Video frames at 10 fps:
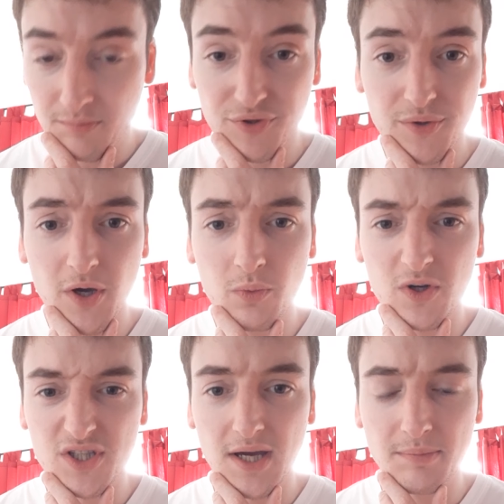Bruno
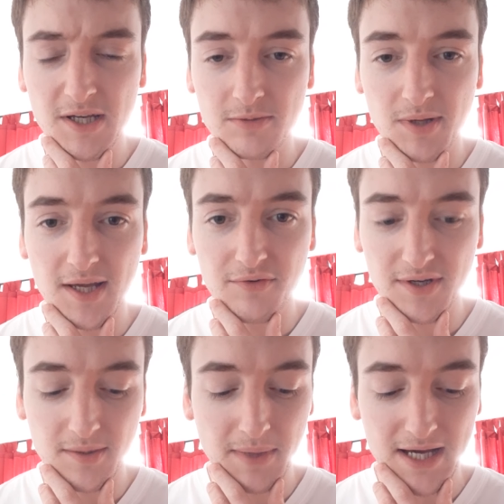was our best player
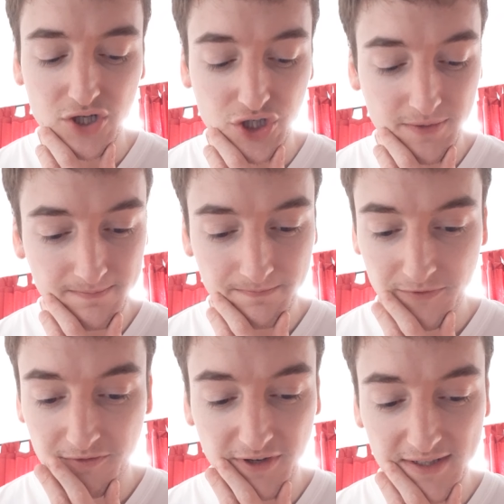in the match.
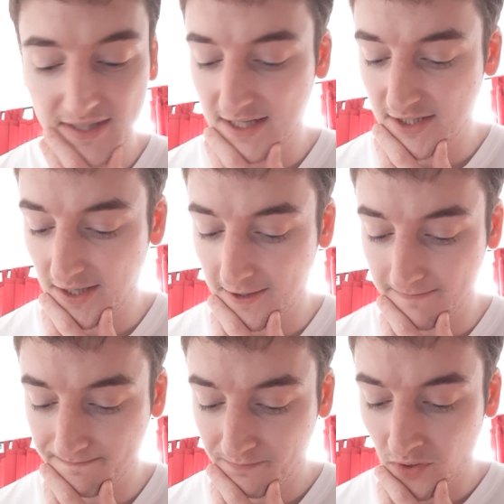Fantastic.
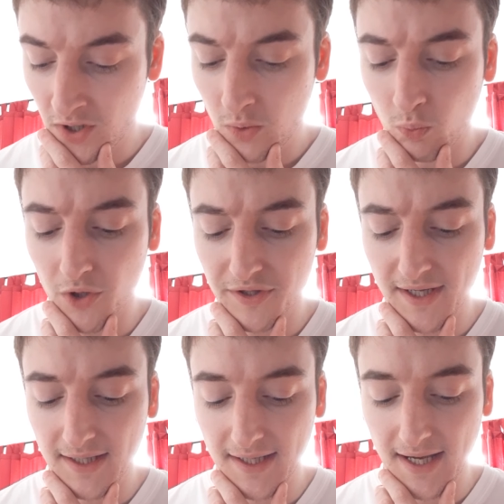
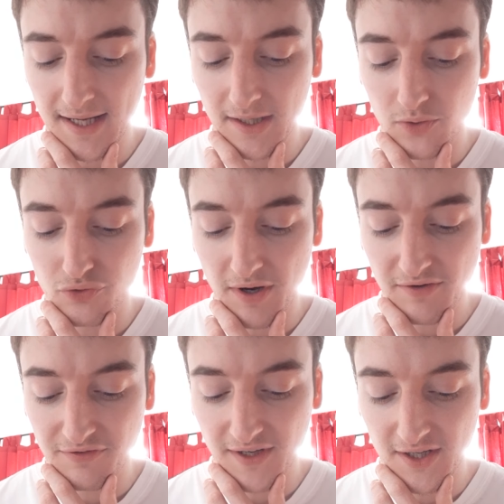1-0 Igalo,
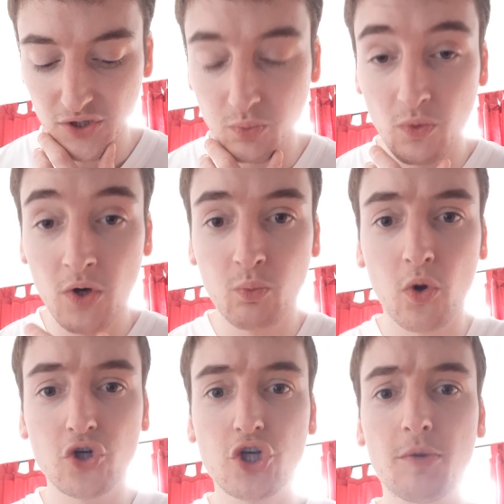great finish.
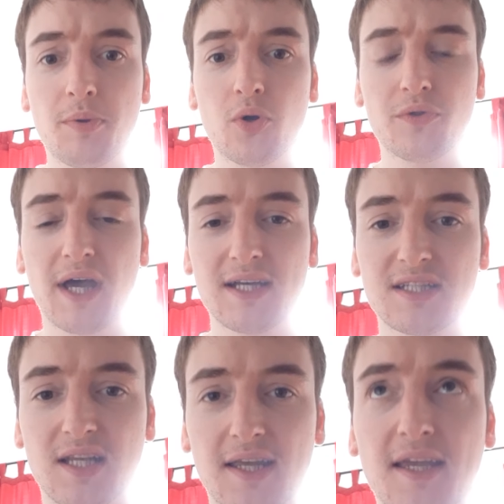Watched the ball
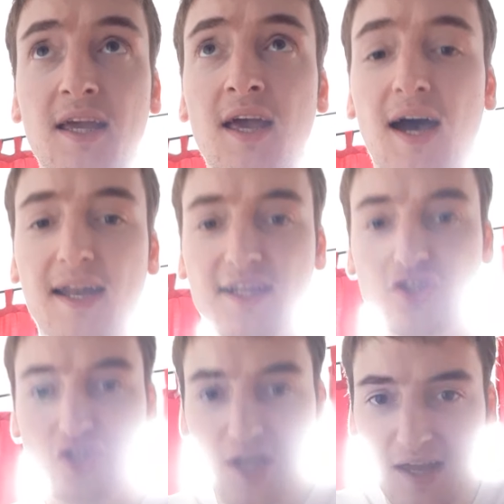nicely and he
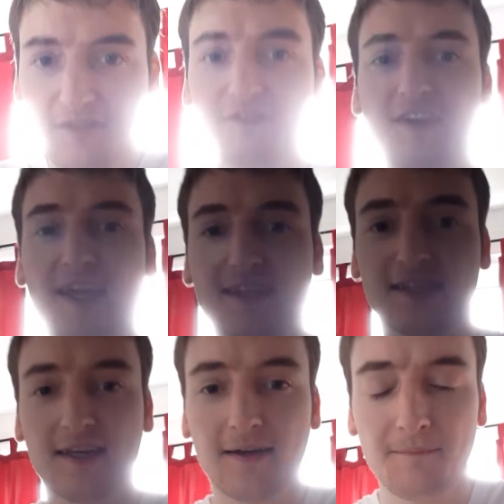just like flicked
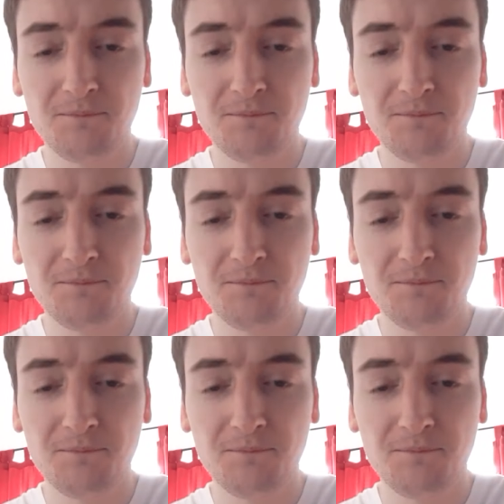it.